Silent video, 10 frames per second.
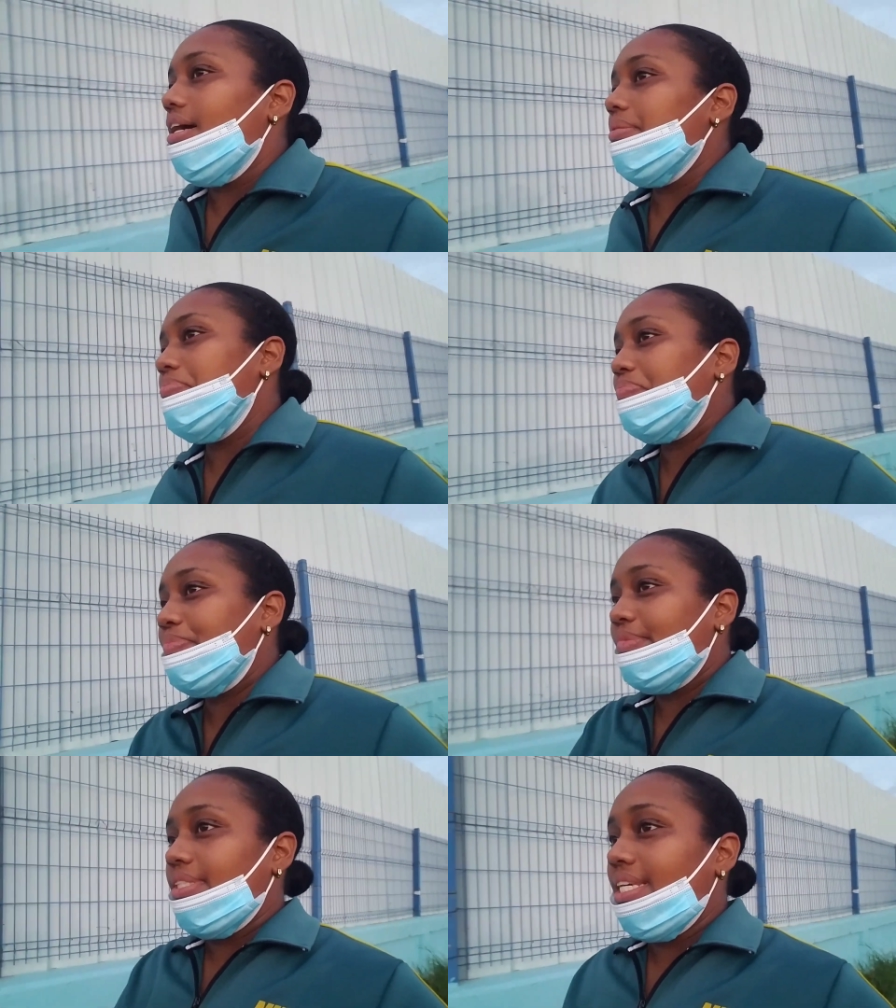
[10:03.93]

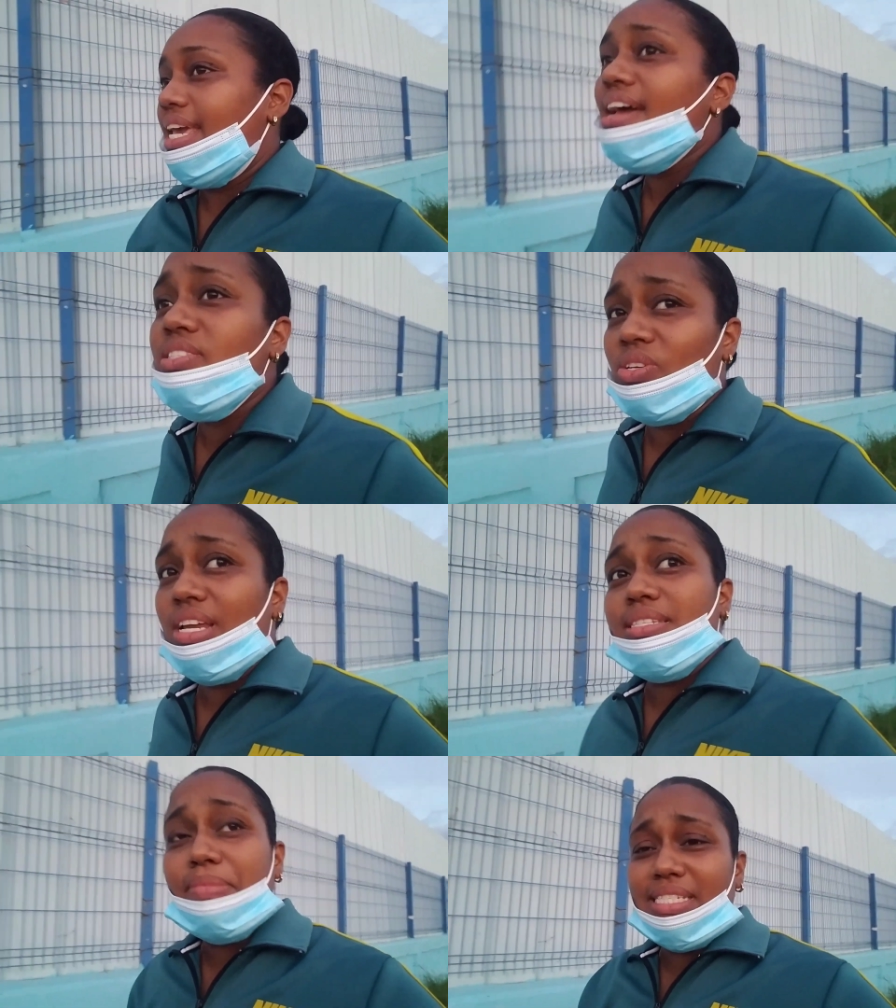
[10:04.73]
um yeah
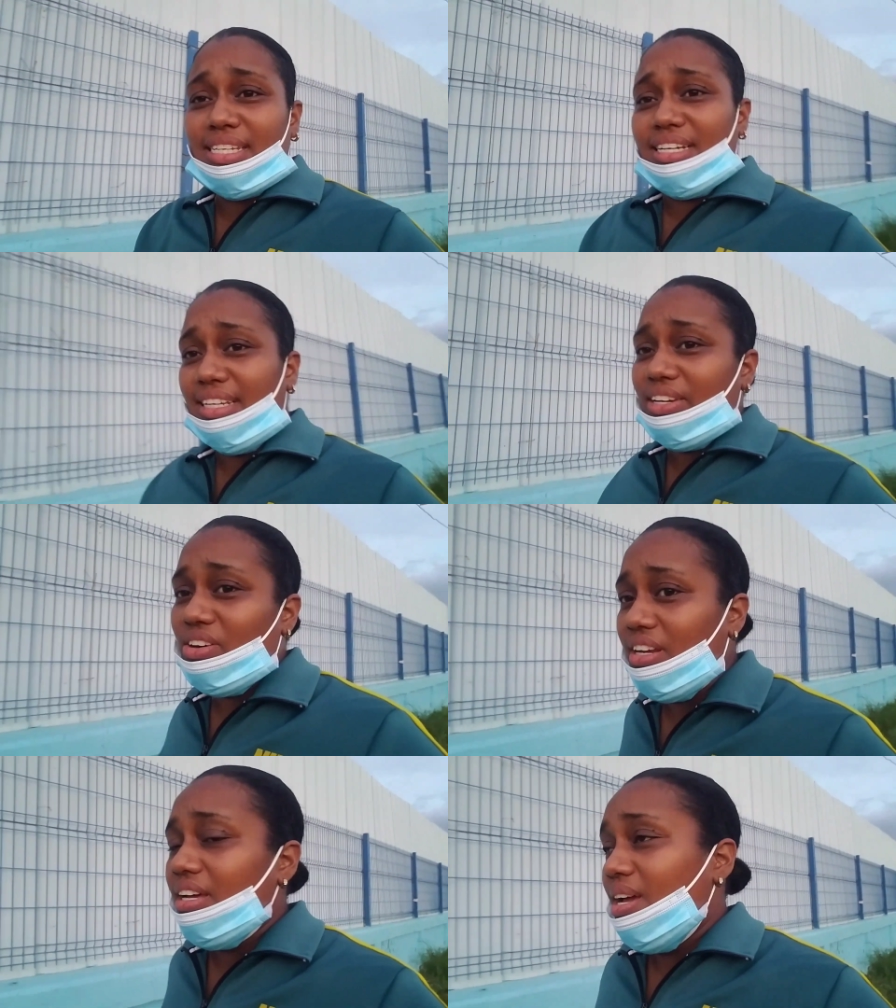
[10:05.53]
so that's
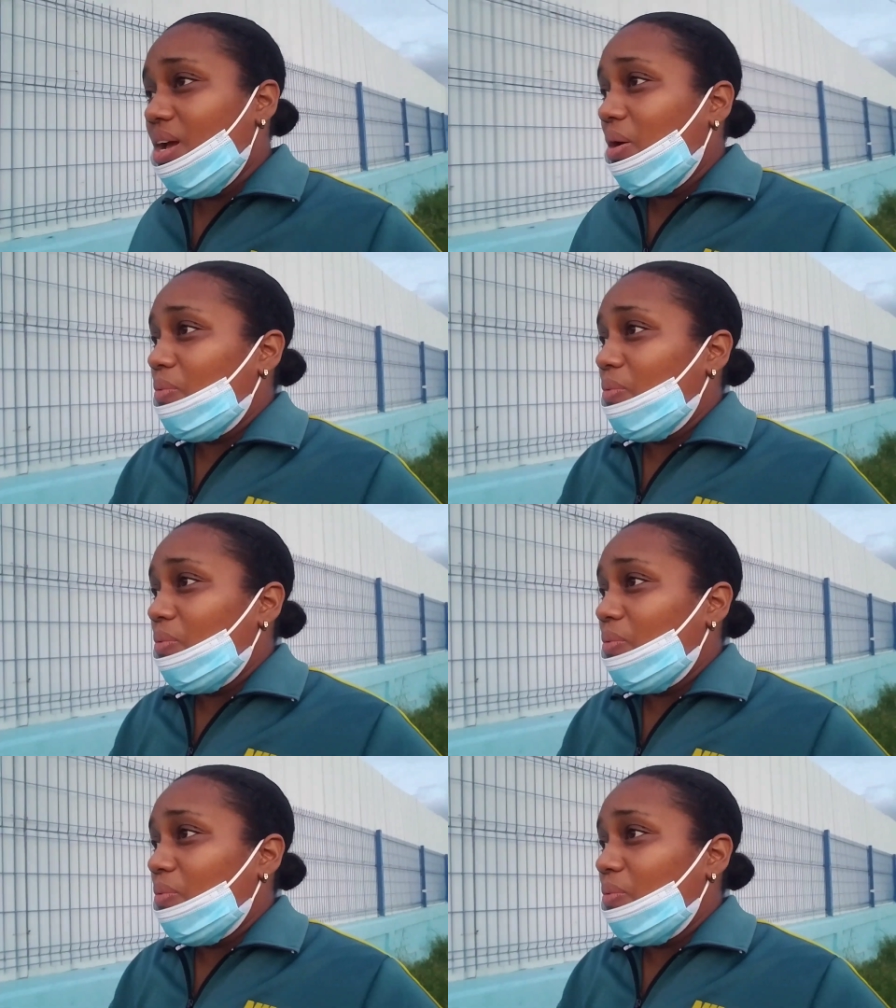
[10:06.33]
basically all